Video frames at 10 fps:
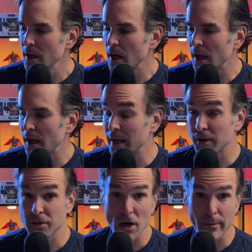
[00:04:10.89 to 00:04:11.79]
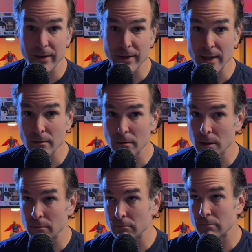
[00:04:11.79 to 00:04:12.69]
And I'll talk about that
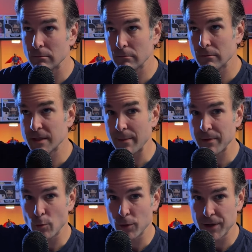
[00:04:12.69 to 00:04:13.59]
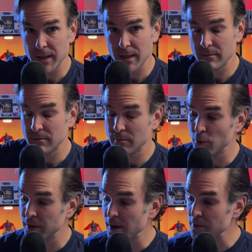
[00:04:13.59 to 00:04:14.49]
in depth with
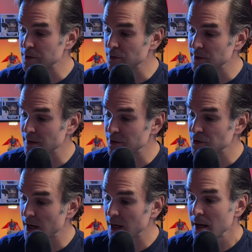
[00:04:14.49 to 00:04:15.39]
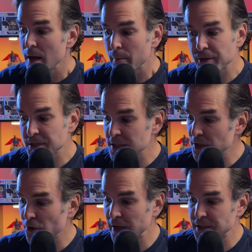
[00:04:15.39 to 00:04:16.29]
another suit down the track. But this is a
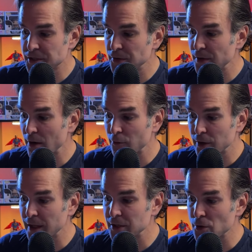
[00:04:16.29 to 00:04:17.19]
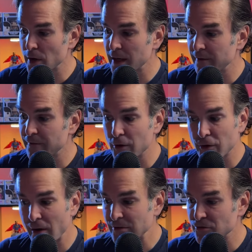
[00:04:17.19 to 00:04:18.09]
great suit. I really enjoy it. It
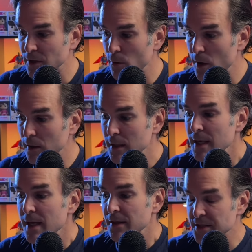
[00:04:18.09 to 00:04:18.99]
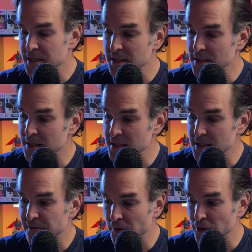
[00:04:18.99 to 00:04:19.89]
photographs really well. This is
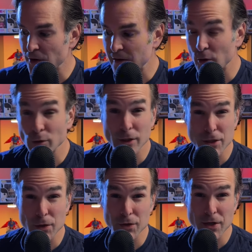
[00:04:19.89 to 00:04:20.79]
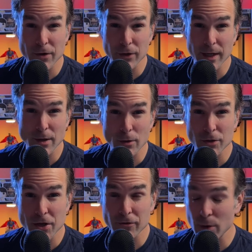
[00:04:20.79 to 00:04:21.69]
a photograph only suit. Generally, I don't
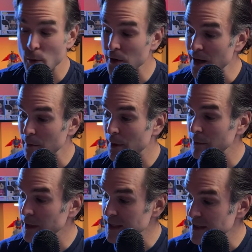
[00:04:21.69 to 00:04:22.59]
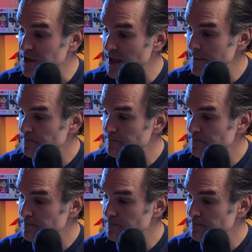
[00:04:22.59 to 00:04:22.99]
generally wear it out in public, as I've said.